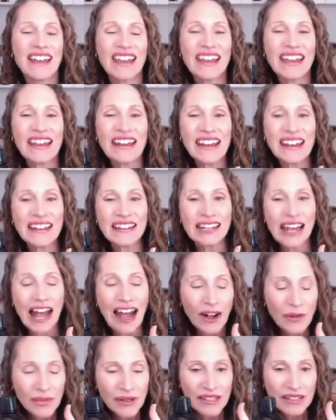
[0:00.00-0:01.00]
it is
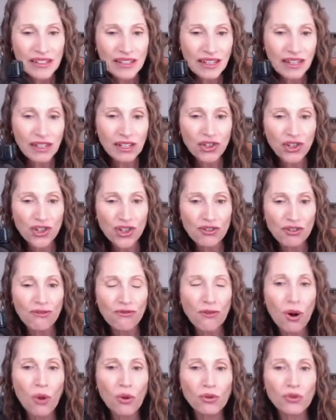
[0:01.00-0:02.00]
helping to
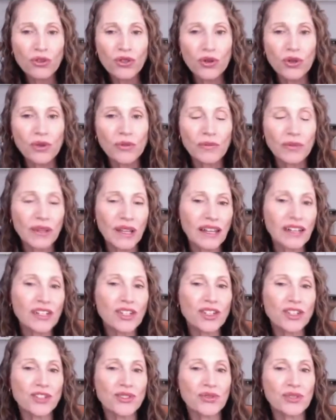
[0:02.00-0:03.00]
control your blood
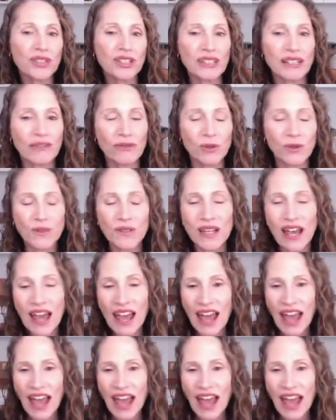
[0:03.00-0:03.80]
sugar levels